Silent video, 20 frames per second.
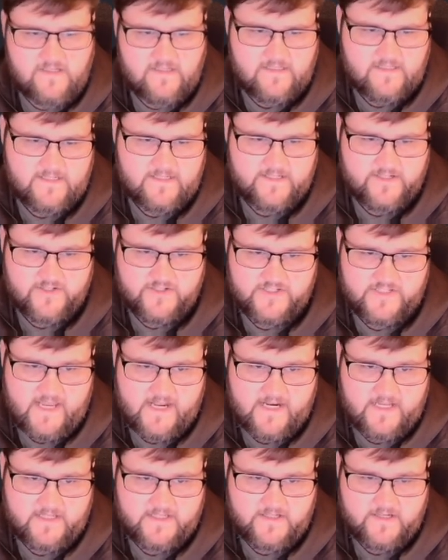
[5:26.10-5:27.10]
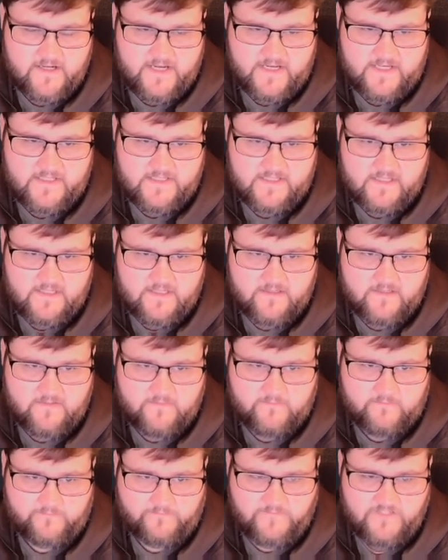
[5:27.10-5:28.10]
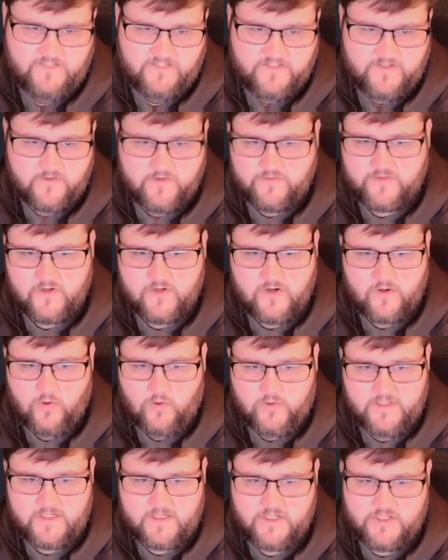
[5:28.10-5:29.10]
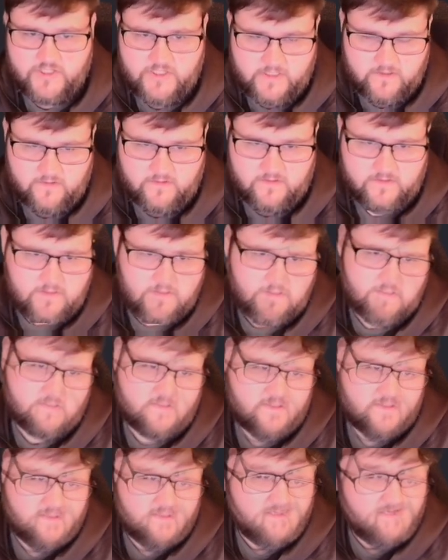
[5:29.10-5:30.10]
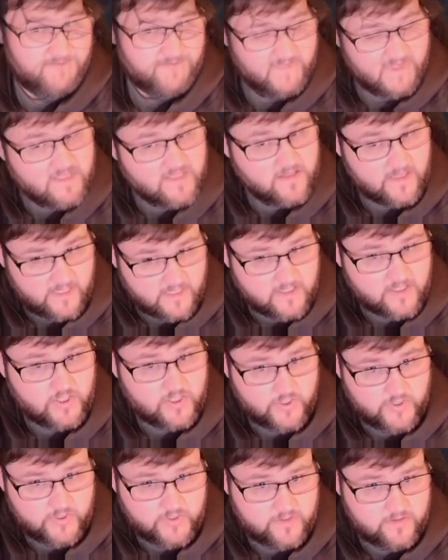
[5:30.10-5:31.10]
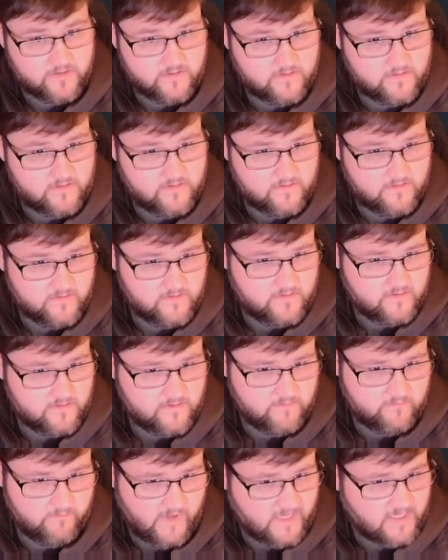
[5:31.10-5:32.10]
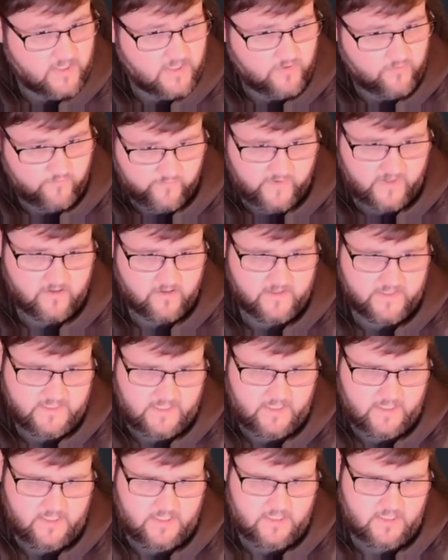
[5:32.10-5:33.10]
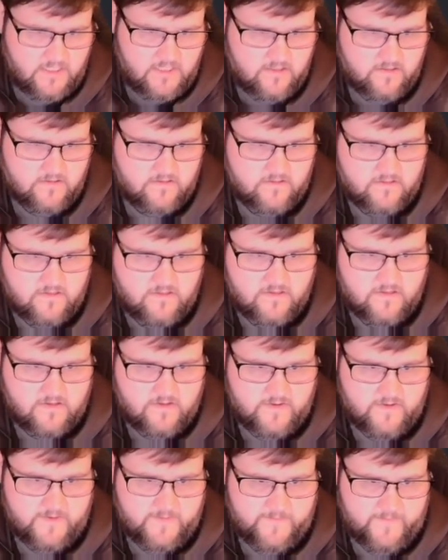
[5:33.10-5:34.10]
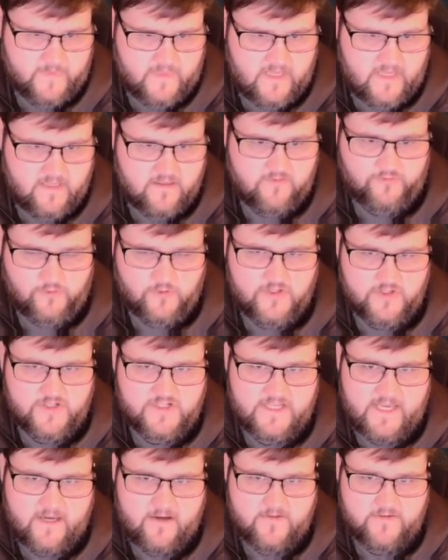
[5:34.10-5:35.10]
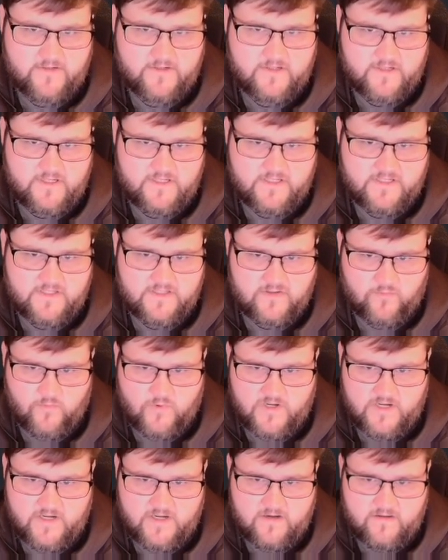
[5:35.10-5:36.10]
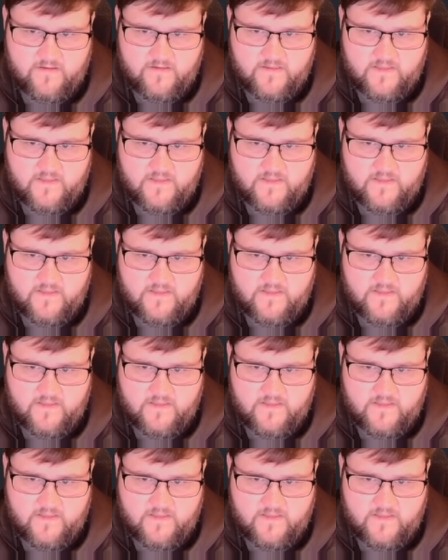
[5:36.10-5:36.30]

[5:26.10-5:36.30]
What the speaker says: And you're just adding it to your AC. So if you're holding a shield, it could make you very tanky. And the flourish counter is the one